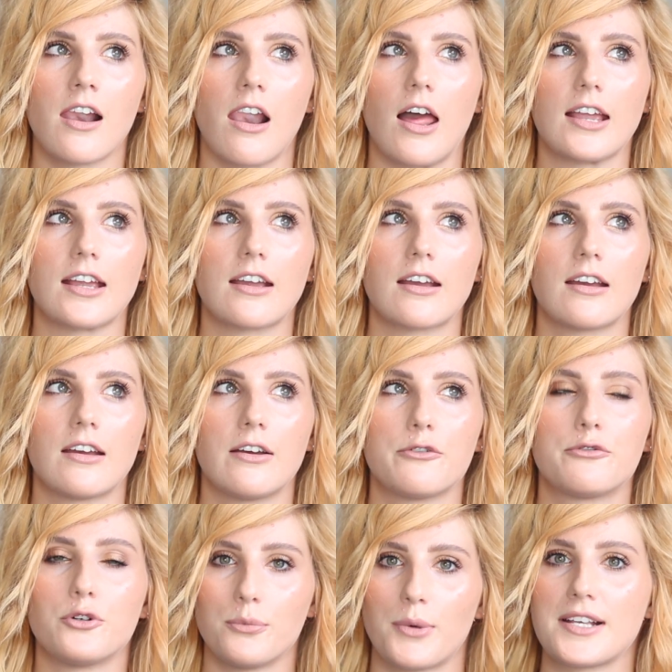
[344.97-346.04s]
like,
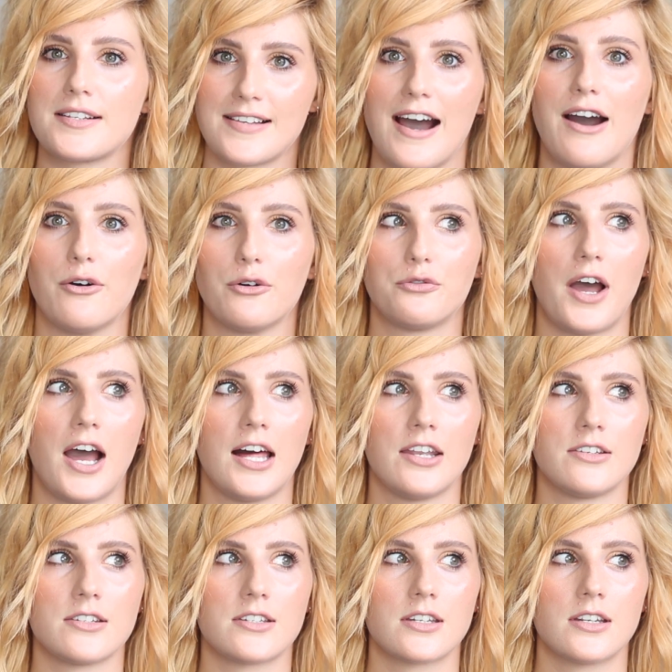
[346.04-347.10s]
for myself,
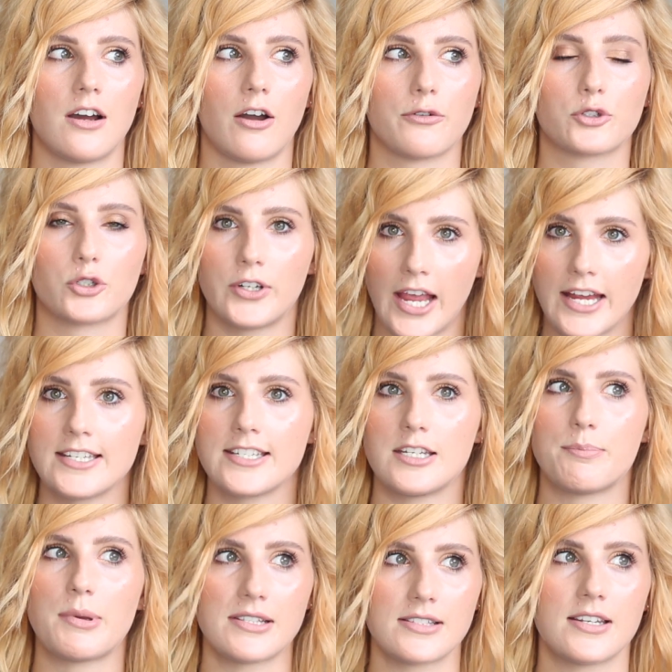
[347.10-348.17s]
and I've
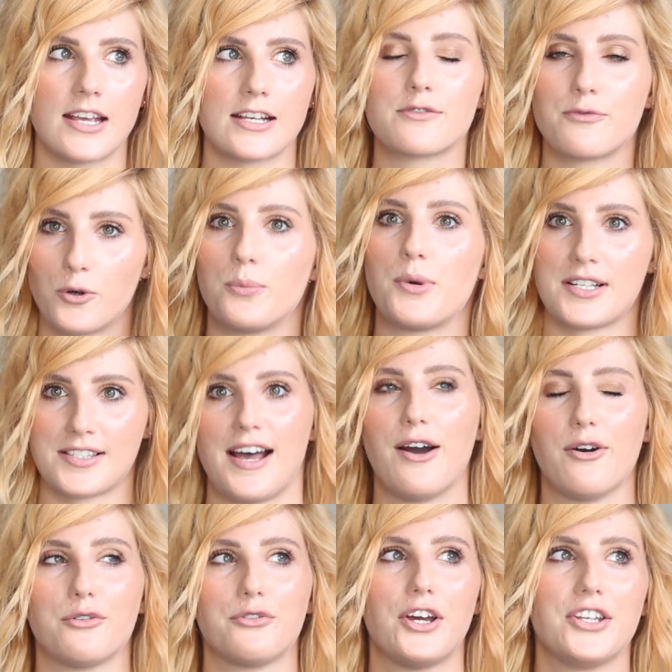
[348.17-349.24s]
created a business for
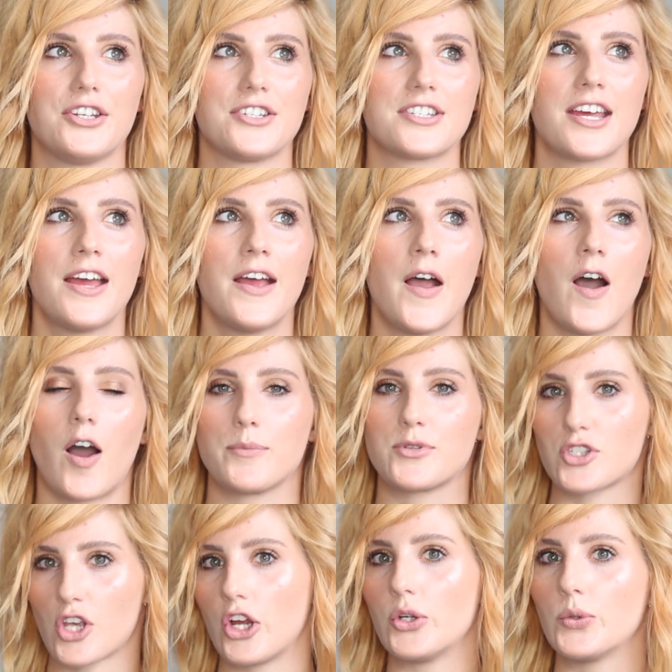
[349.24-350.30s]
myself, and I'm
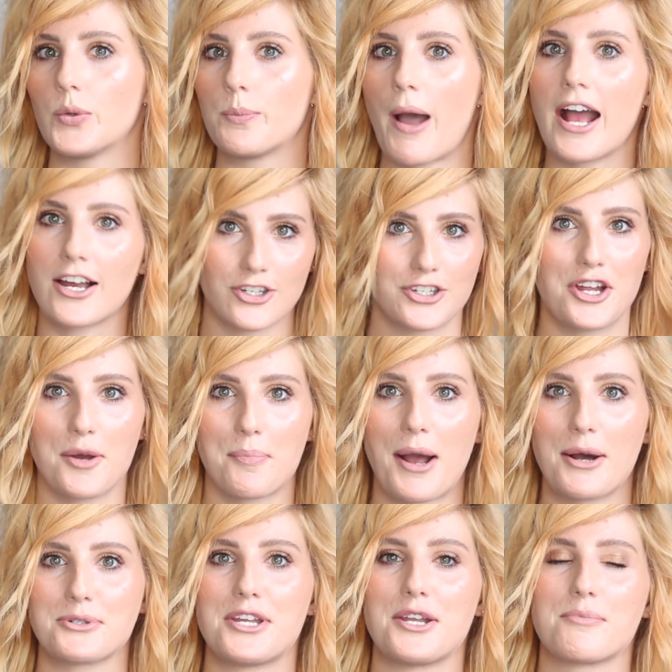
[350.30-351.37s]
so passionate
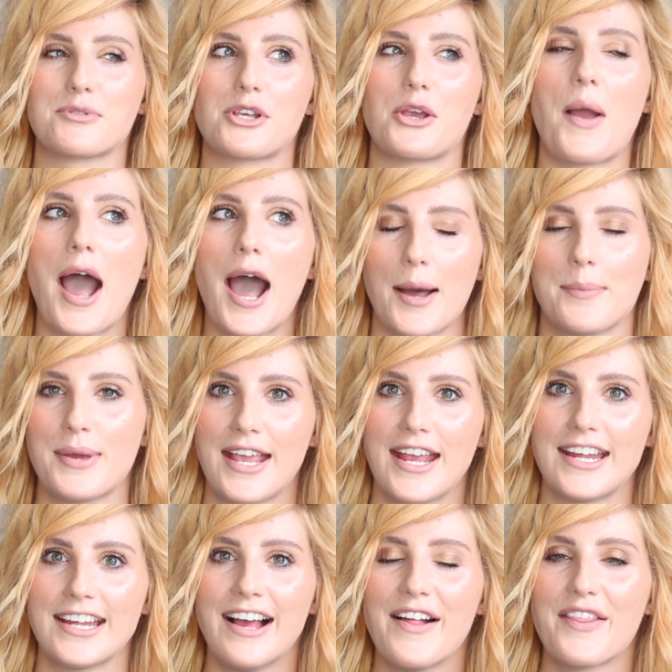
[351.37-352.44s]
about it, and I'm so
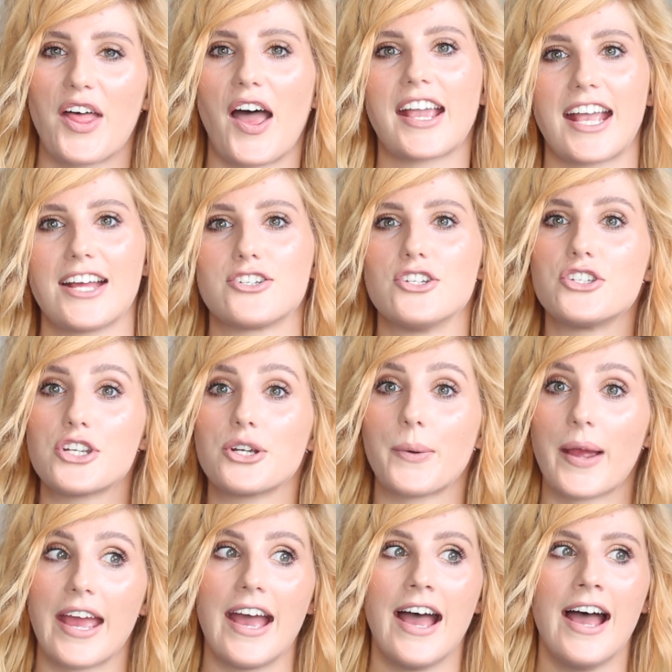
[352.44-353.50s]
happy that I get to do
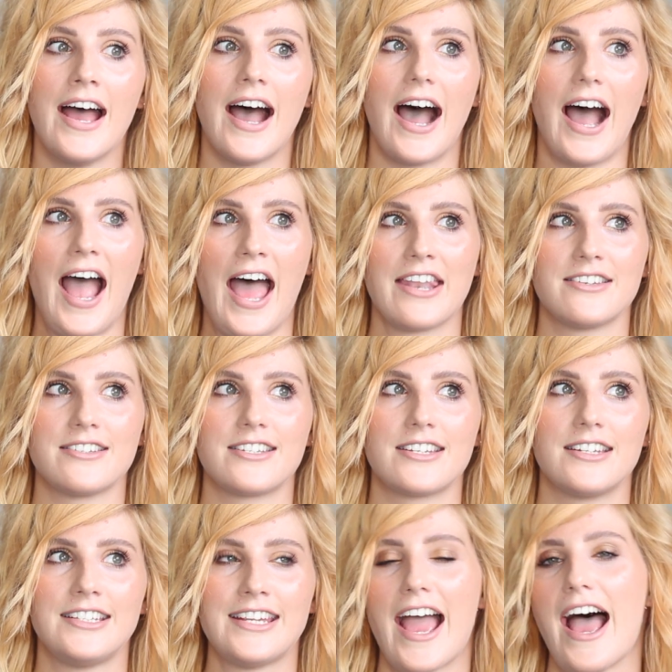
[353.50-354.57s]
it. And
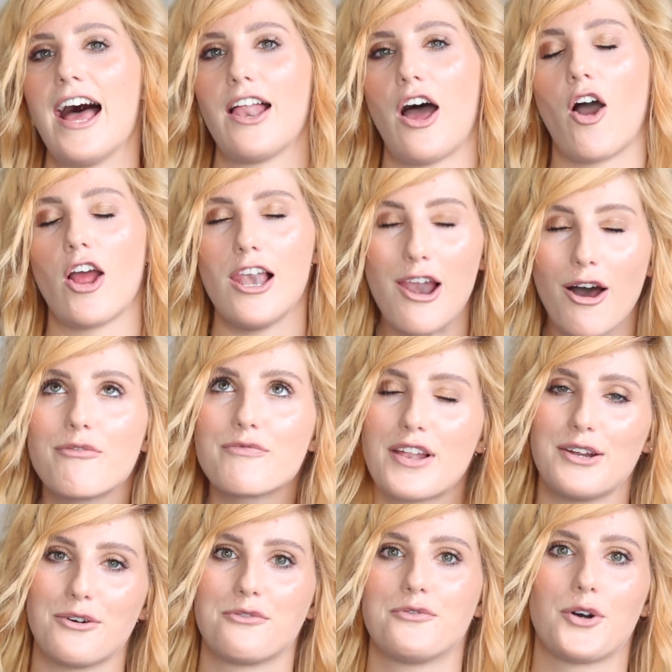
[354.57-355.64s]
yeah, I love the
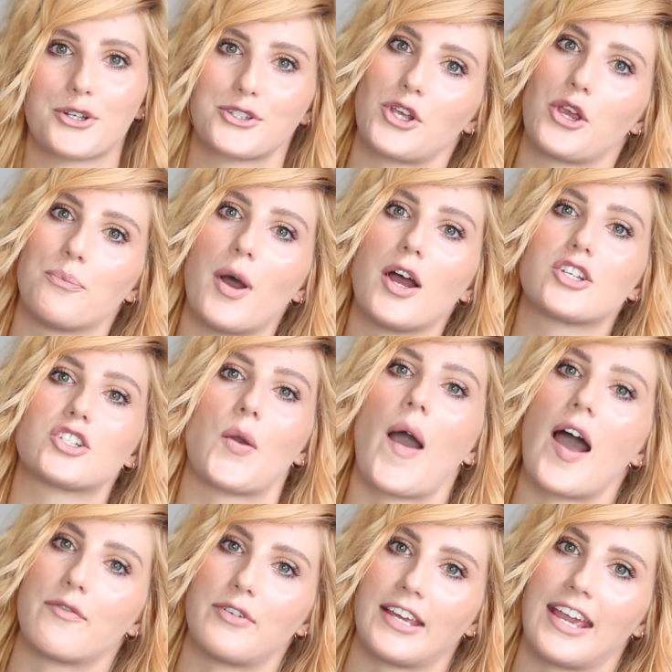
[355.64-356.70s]
little fox so much, so
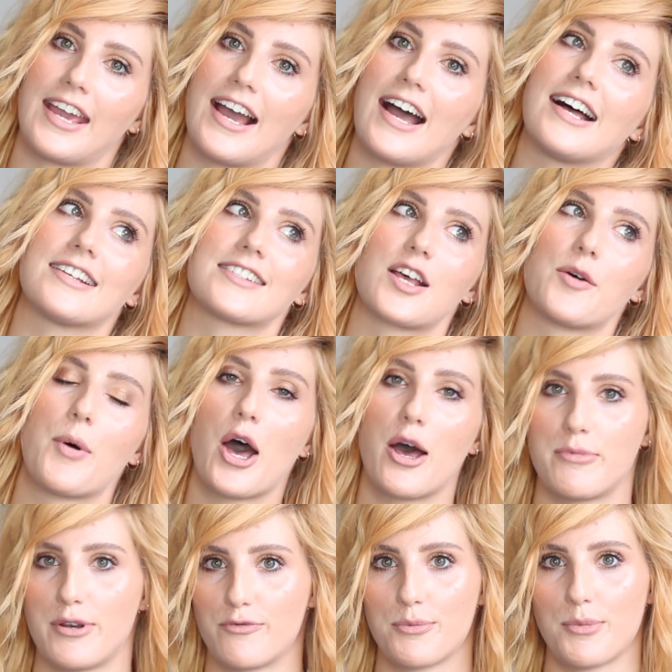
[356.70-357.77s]
having it as a
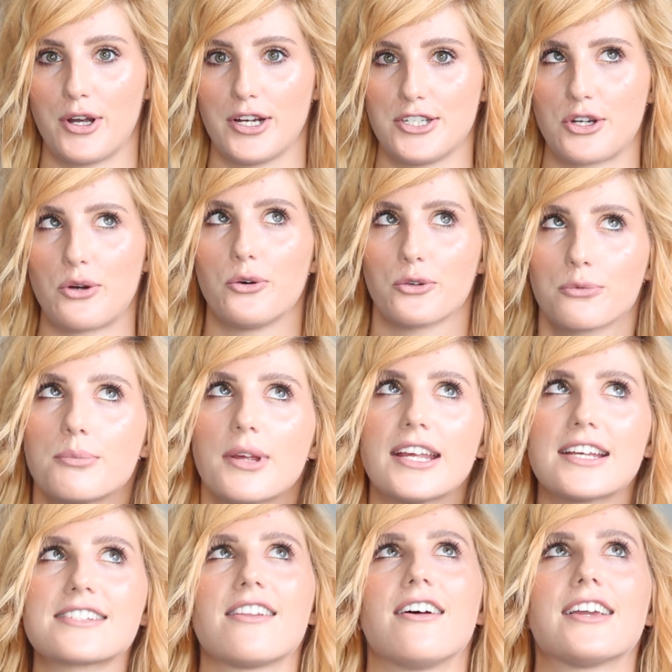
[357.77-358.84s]
permanent reminder on
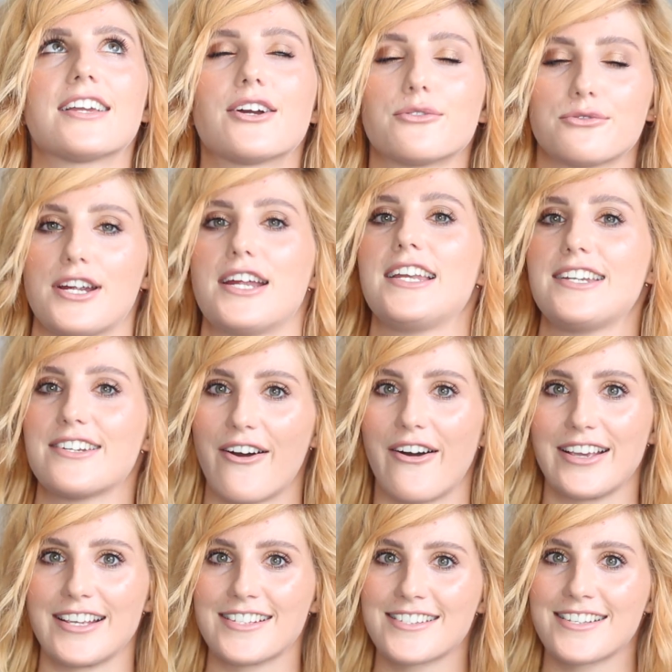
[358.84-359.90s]
me is like a really
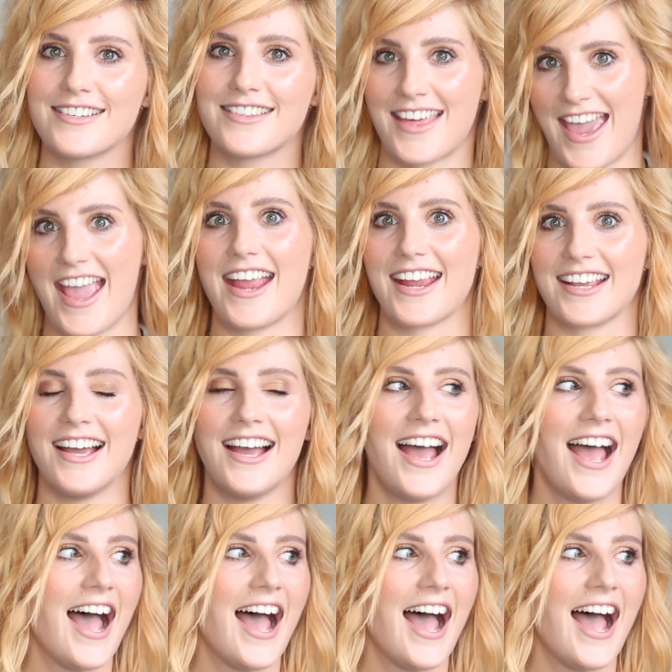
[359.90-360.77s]
nice thing.